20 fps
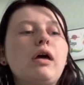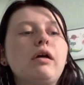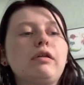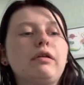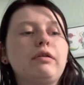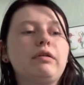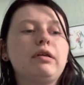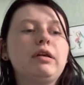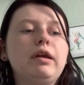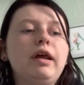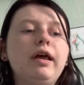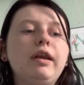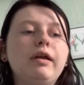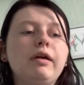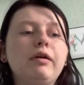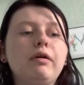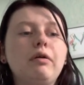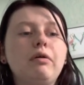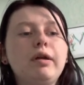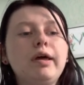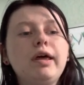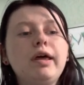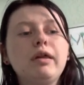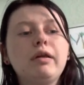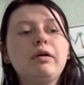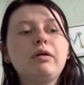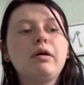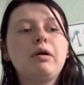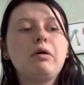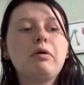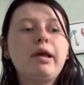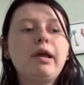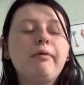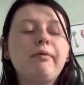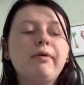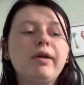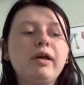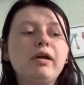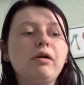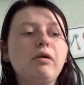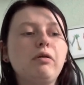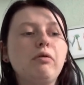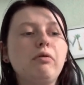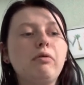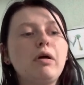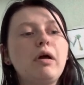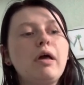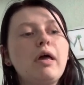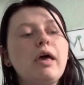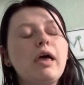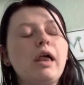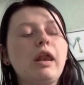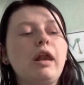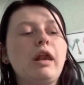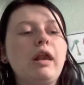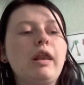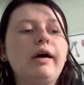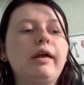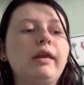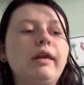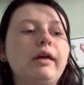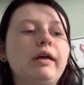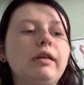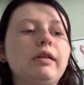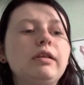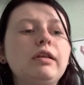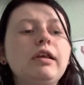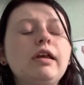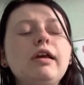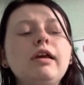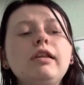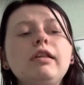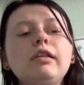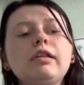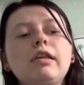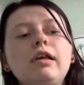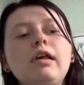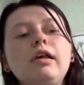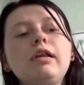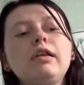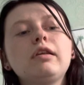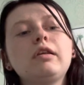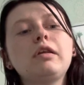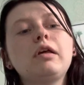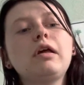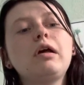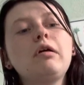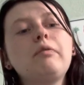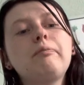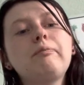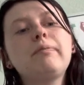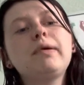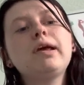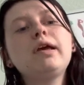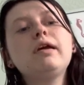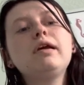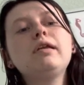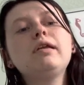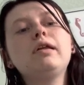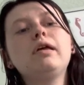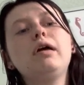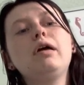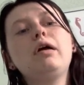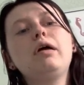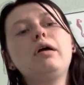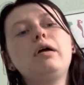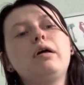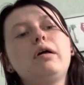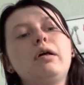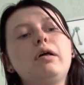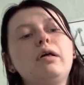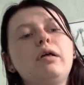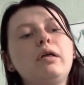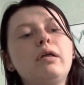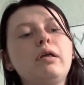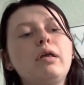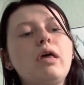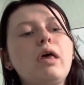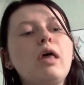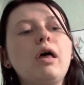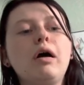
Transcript: Just let it go, let it go, here we go. La da dee da da be da.